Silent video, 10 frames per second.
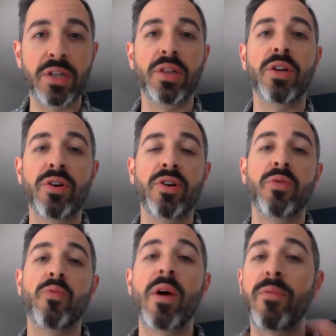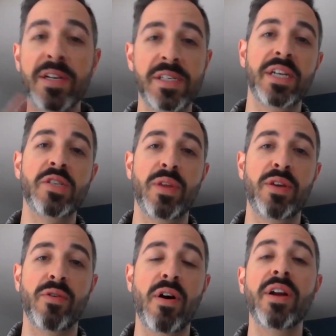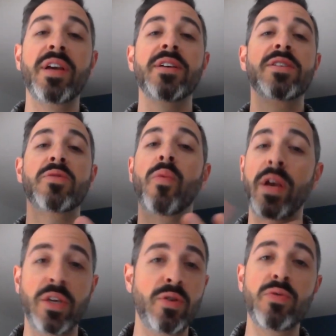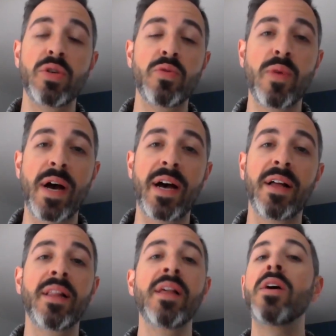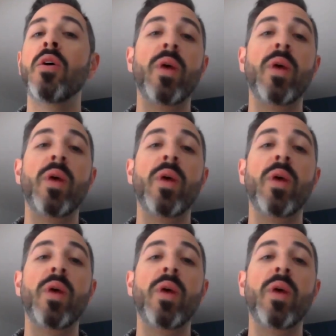to learn what resonates with your audience, what you do well,